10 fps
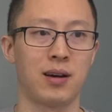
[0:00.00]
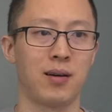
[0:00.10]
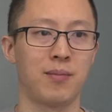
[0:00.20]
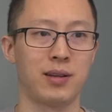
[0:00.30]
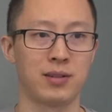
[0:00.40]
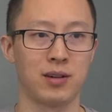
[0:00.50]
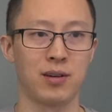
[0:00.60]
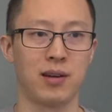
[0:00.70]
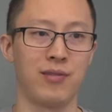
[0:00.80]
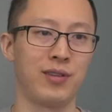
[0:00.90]
Um,
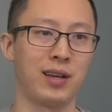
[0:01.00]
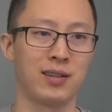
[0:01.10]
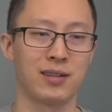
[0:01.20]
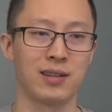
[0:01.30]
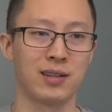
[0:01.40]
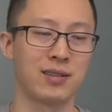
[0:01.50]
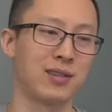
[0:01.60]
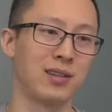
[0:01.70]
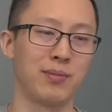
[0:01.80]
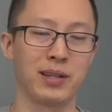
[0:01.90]
so if you can't see
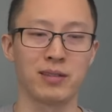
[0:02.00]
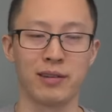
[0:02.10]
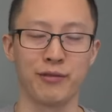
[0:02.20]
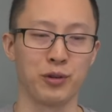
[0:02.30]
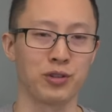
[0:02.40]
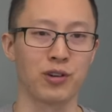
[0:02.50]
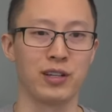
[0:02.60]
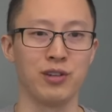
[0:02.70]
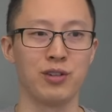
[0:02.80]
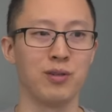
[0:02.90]
this, you can basically full
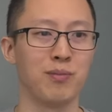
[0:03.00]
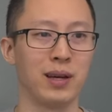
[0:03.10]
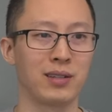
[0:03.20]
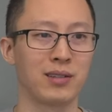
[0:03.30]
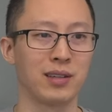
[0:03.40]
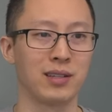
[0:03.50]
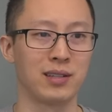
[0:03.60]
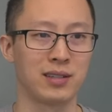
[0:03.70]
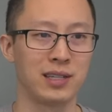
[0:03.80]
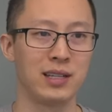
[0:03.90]
screen YouTube basically
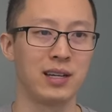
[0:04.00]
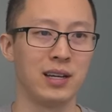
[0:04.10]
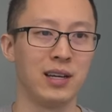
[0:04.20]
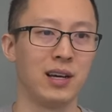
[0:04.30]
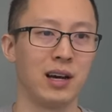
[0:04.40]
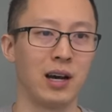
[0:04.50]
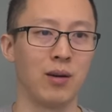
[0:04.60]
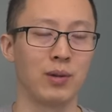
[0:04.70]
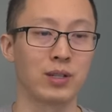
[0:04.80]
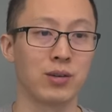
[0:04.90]
to see uh,